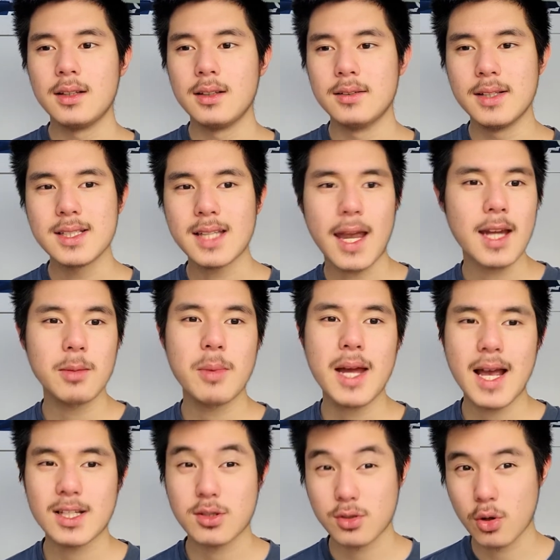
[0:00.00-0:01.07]
this anime
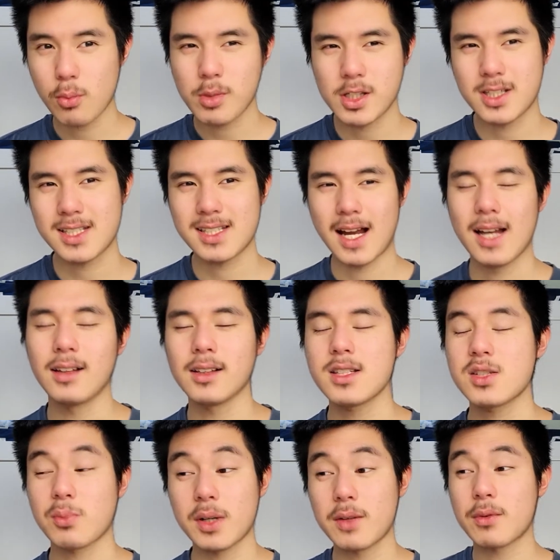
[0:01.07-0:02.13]
has so much
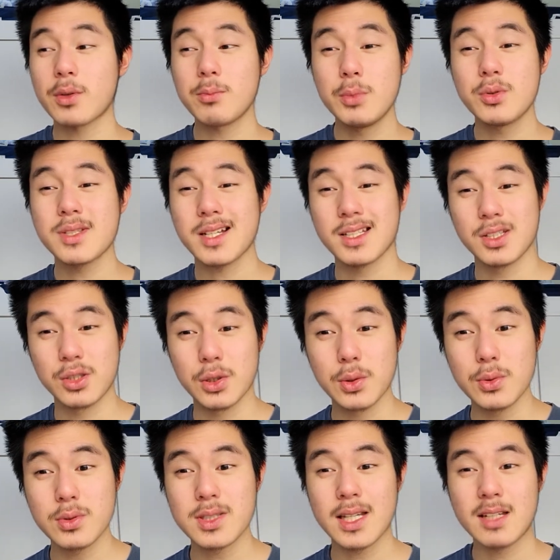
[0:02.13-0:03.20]
silence, whenever music is
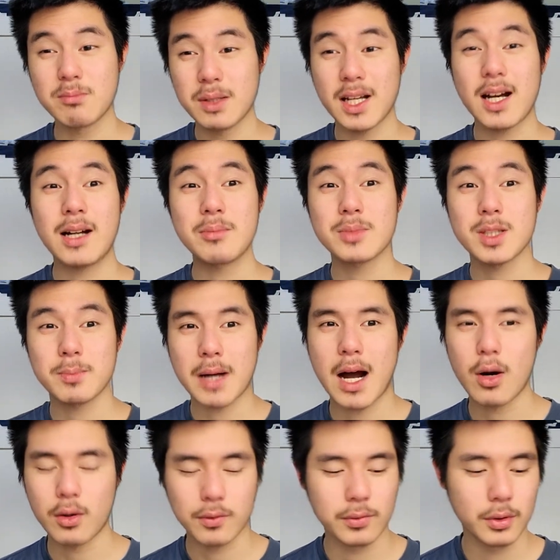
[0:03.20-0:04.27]
used, it becomes
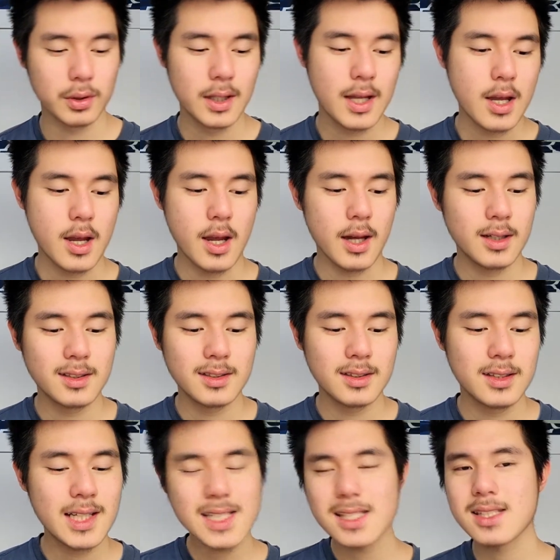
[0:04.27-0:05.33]
powerful. And in
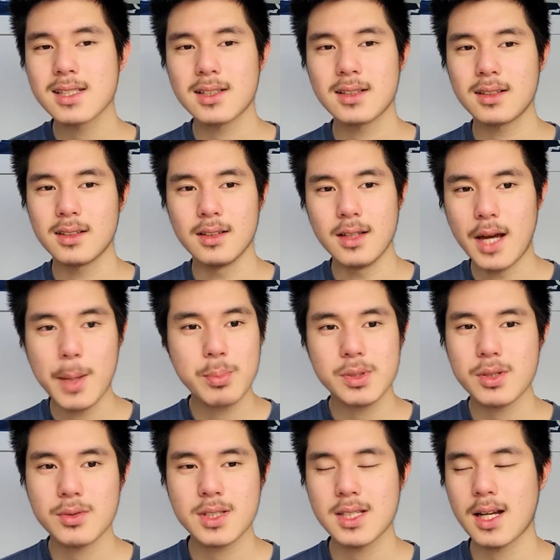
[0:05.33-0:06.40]
this
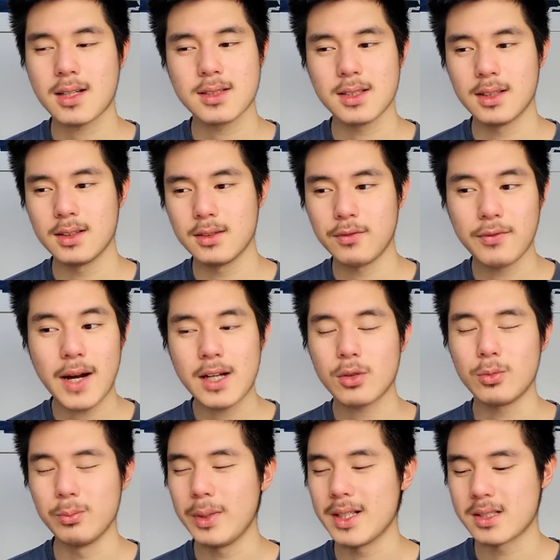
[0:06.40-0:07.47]
episode 6, in the
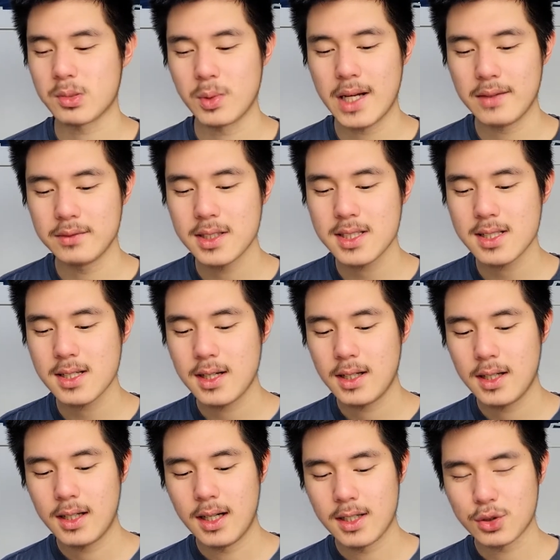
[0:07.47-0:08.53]
final bits, we have this
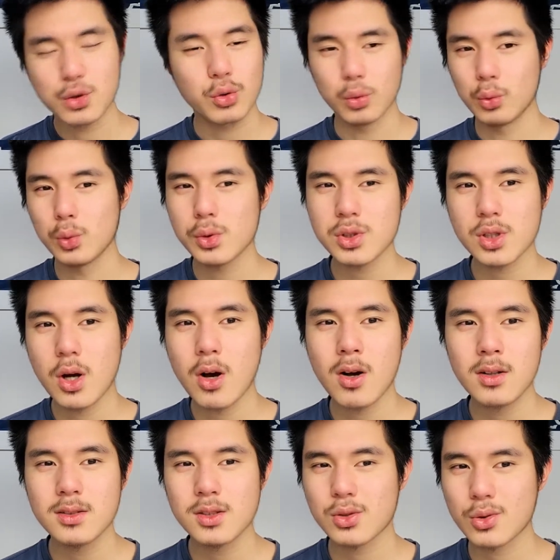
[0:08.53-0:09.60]
school
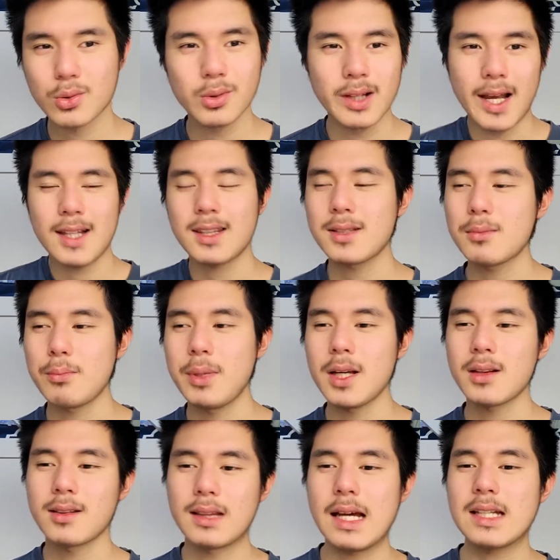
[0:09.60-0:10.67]
song, school anthem
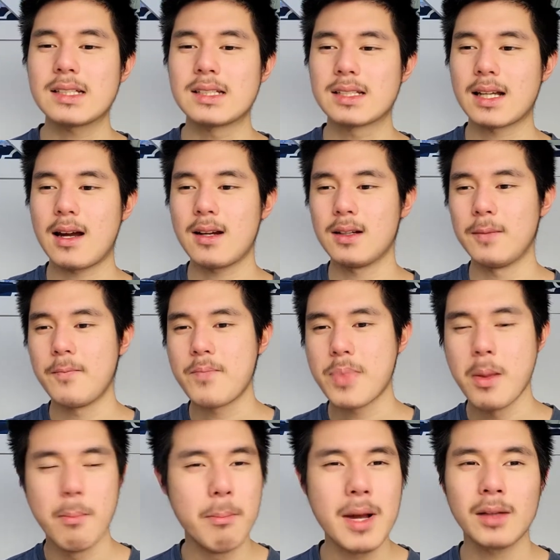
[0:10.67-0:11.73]
bit that is kind of
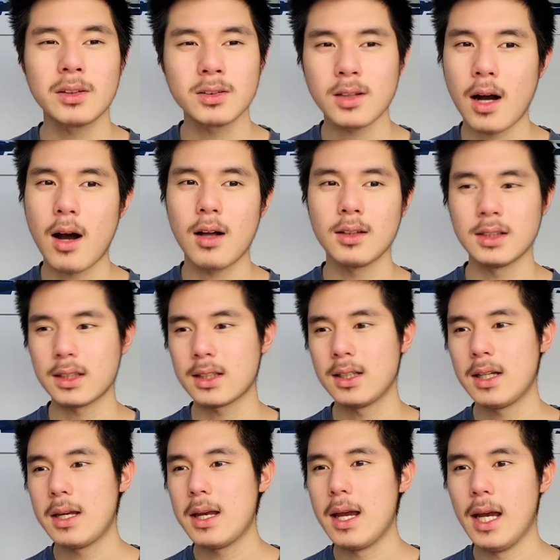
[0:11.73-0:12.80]
melancholic
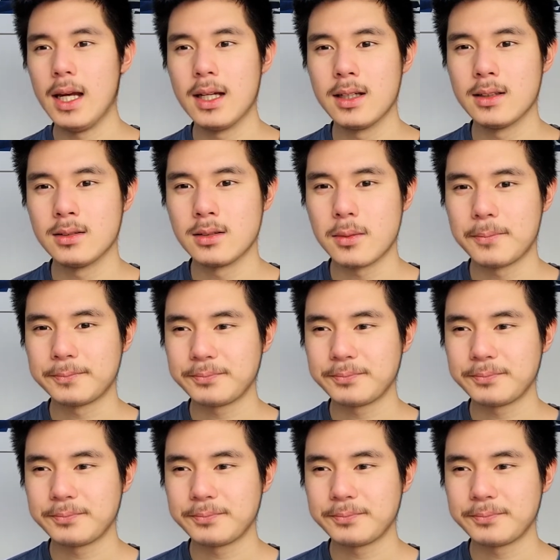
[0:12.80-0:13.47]
and